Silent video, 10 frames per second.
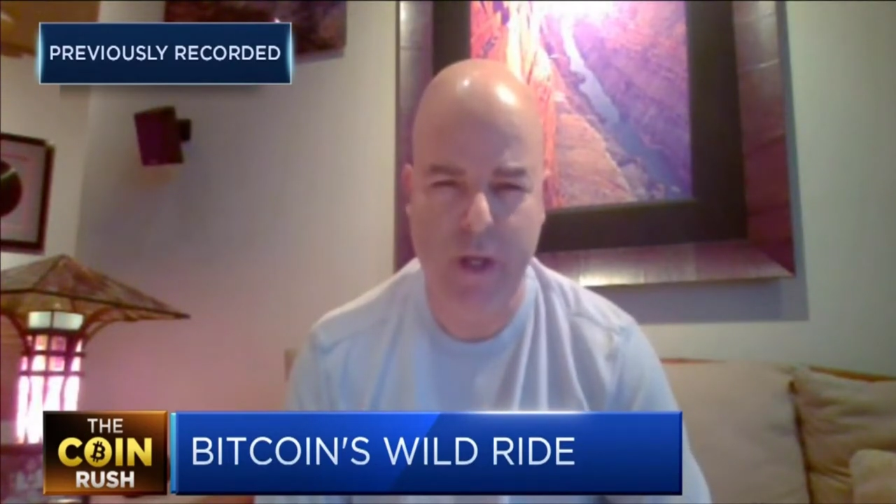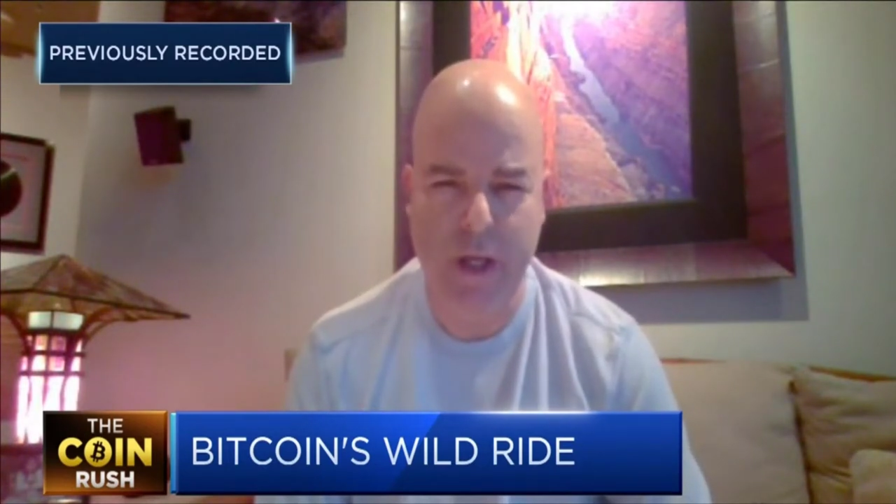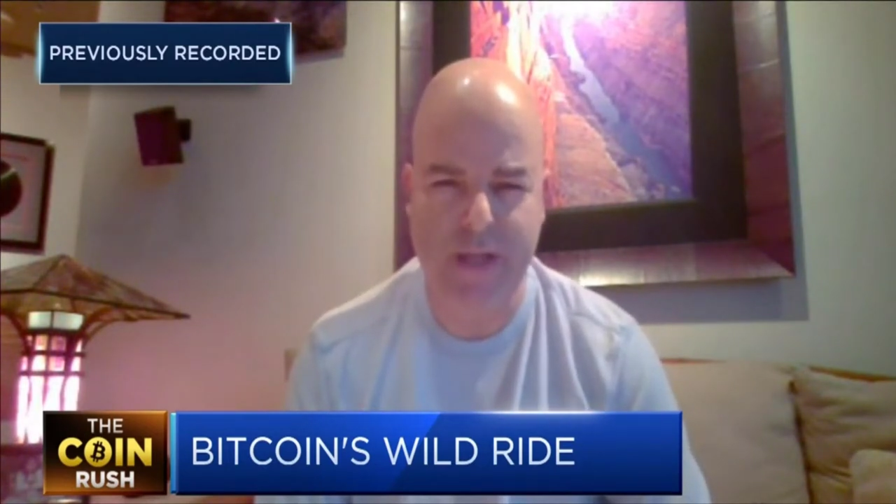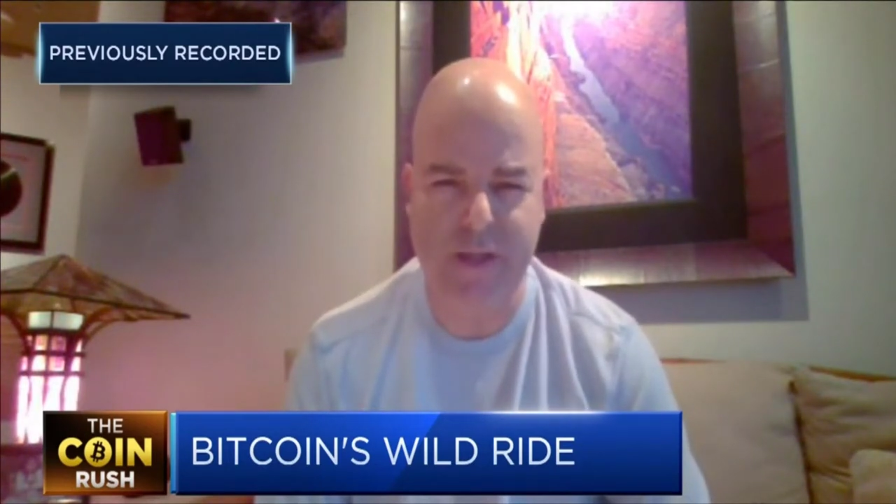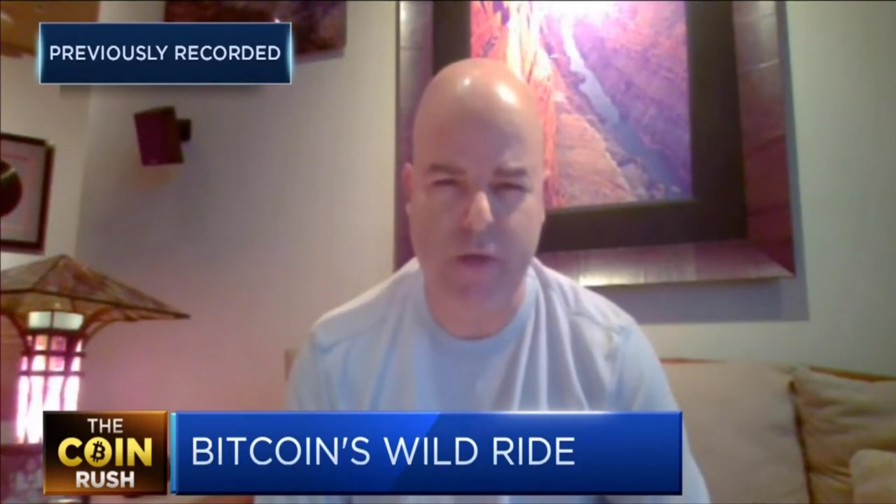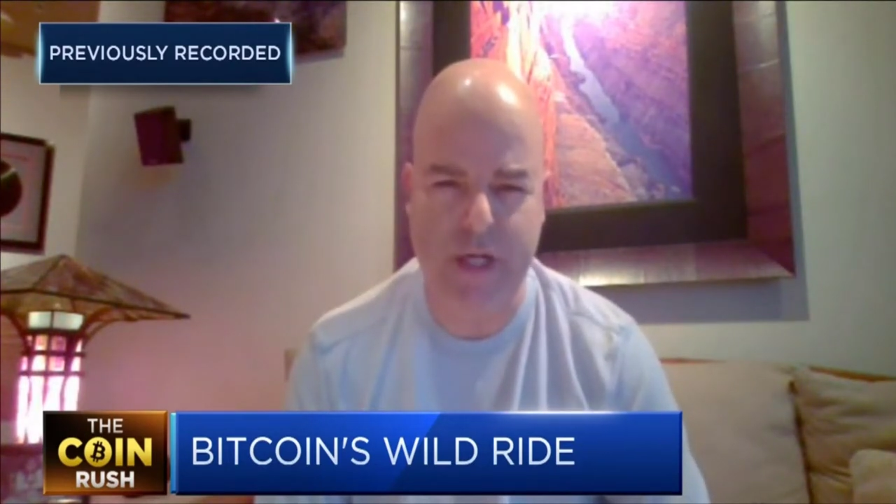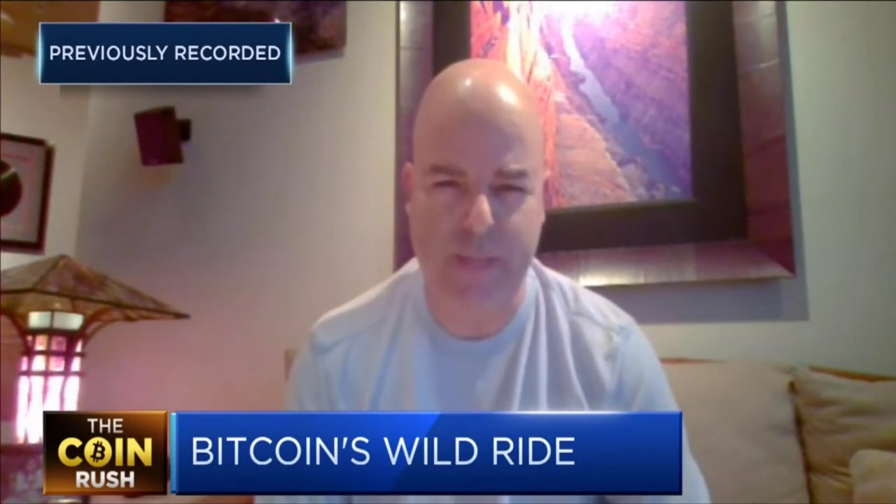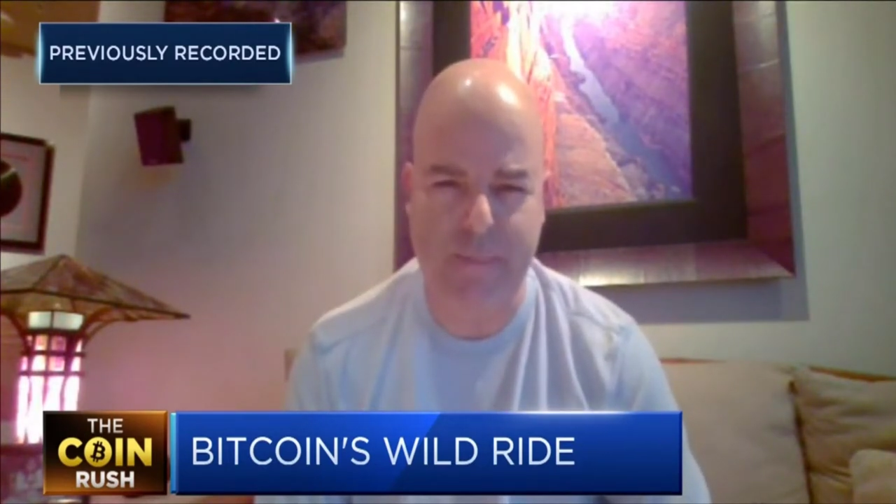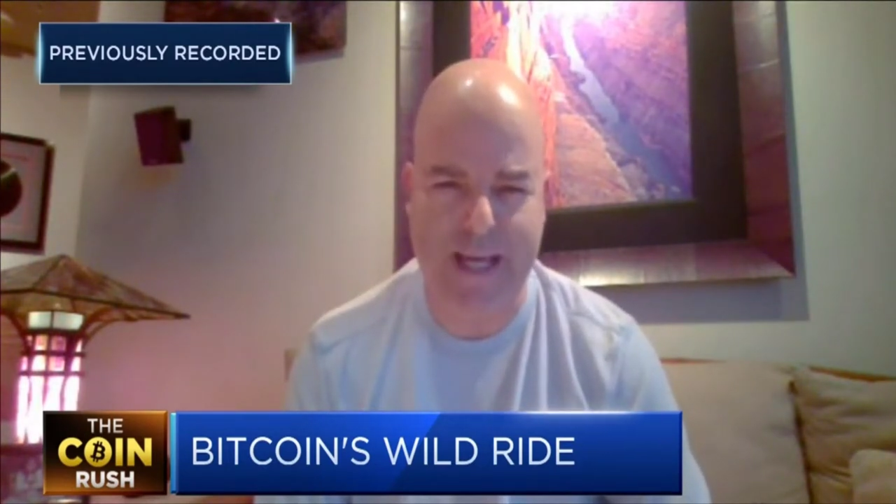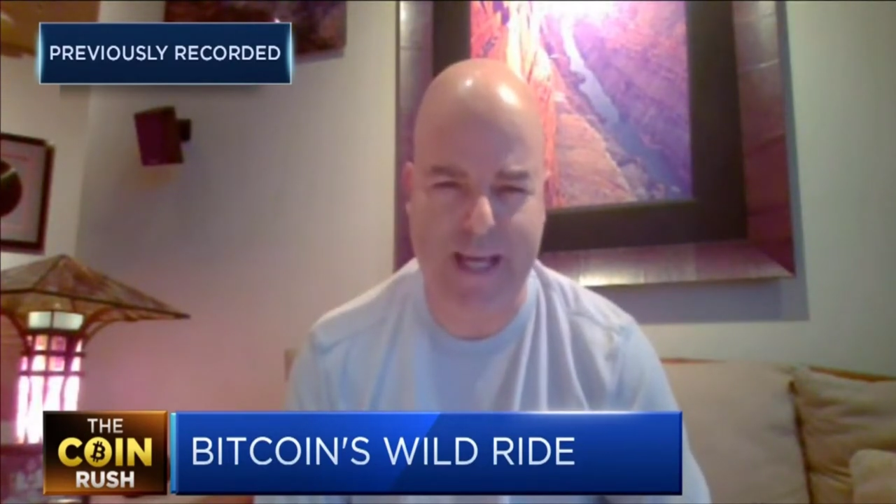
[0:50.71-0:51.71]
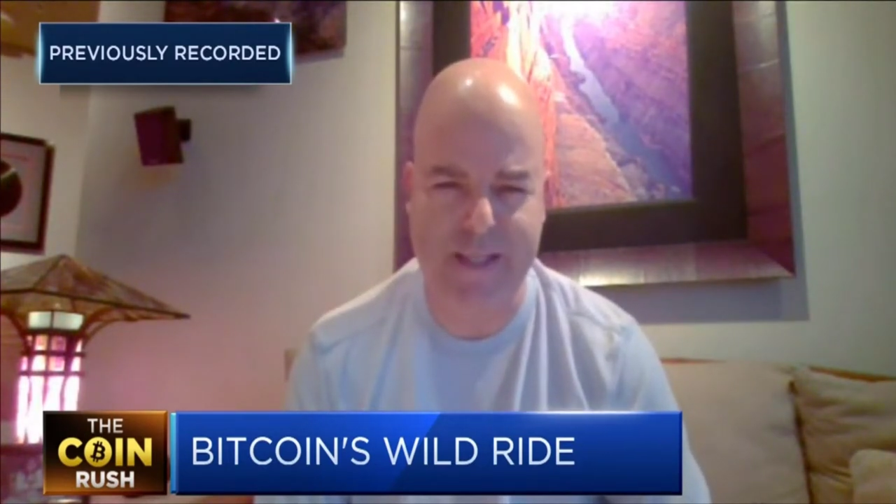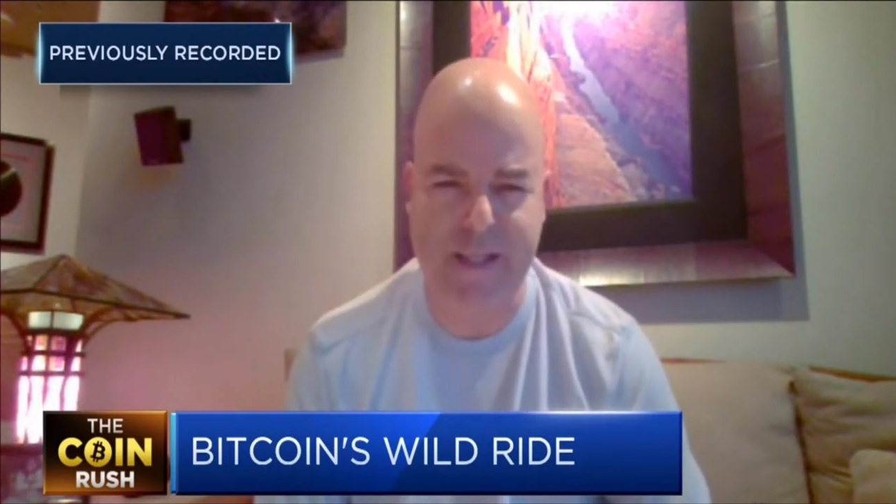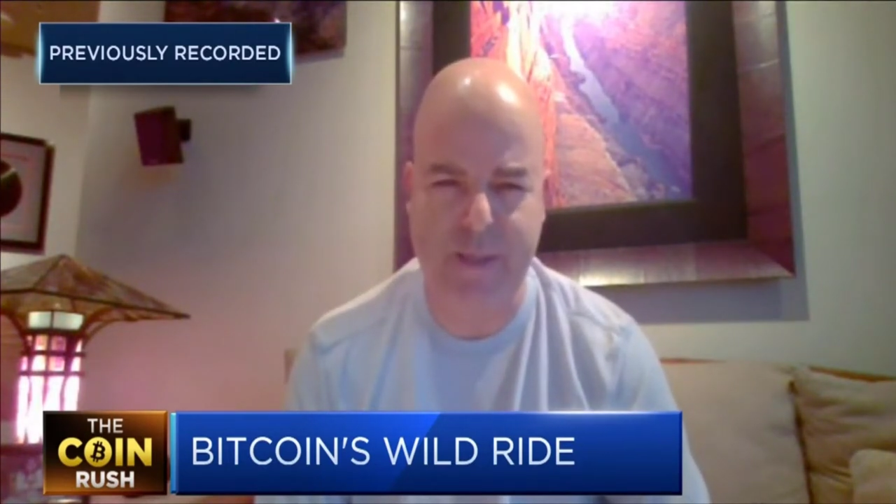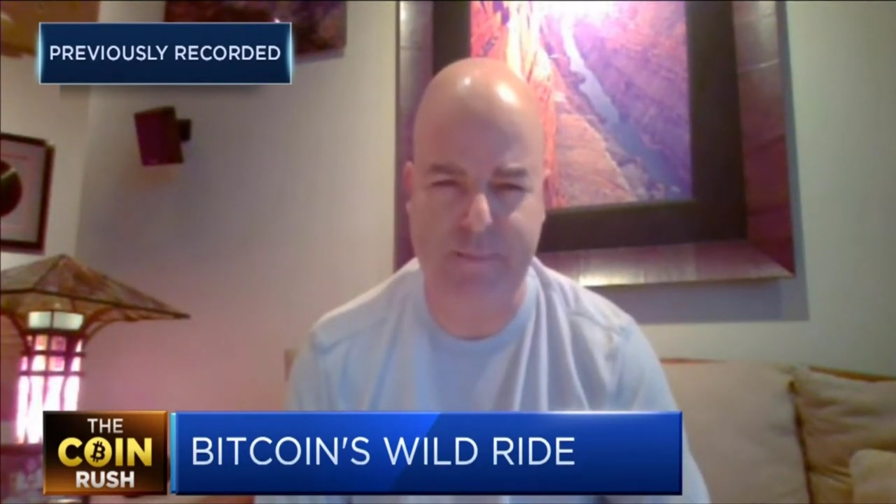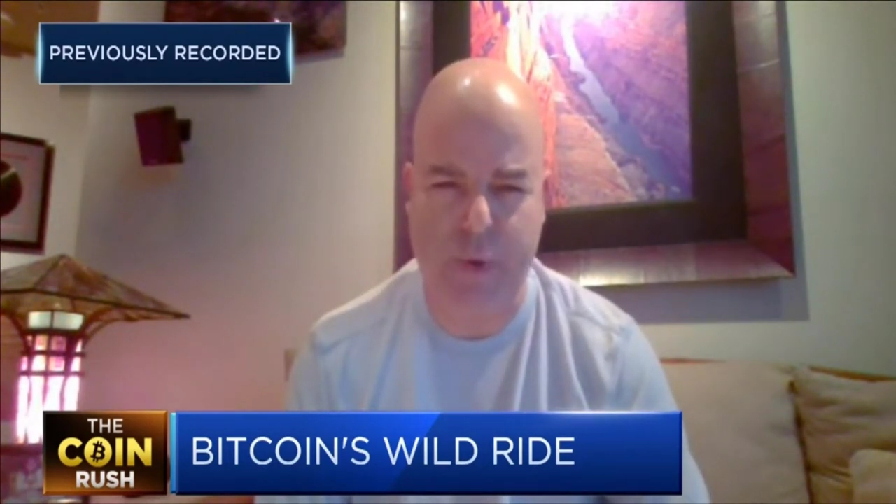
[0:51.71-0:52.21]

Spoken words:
It's already past the